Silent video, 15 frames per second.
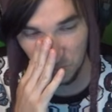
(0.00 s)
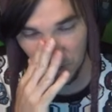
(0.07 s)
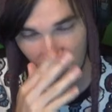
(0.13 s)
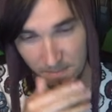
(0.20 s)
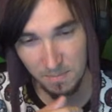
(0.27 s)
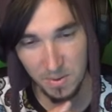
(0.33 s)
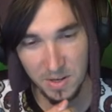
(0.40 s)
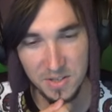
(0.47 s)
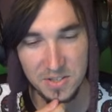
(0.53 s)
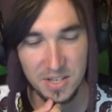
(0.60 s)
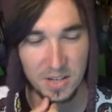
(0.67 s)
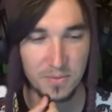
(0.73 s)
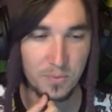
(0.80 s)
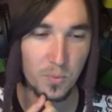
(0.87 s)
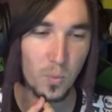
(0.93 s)
The
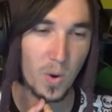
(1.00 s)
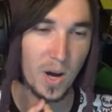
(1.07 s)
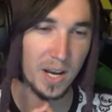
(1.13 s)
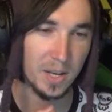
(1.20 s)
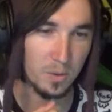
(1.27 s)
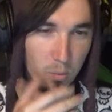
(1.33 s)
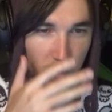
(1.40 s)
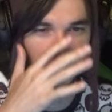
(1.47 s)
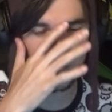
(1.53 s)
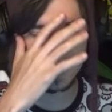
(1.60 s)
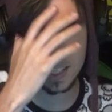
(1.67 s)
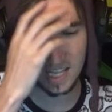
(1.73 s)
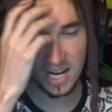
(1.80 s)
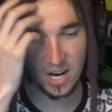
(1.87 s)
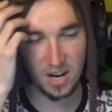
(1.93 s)
remembrance of what
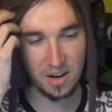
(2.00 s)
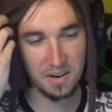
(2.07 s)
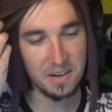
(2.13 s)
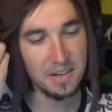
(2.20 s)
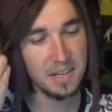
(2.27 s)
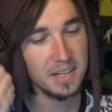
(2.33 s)
was there.